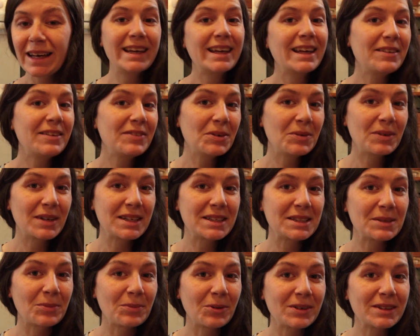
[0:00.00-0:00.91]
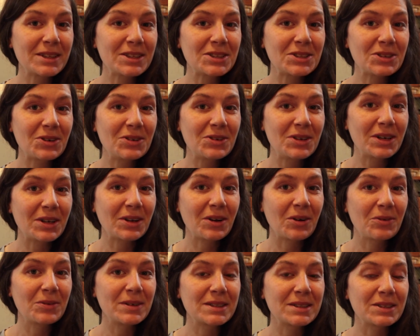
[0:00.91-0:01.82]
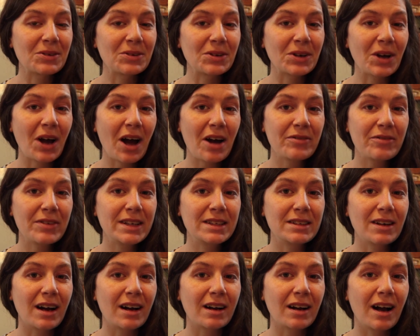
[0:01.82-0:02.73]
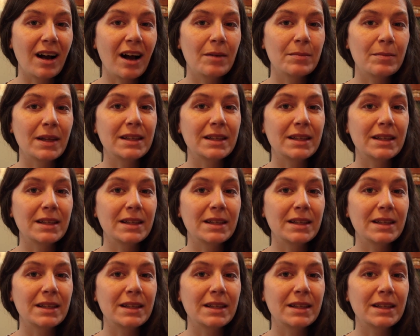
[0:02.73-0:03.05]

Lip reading: If you want to support the show, you can always go to ko-fi.com,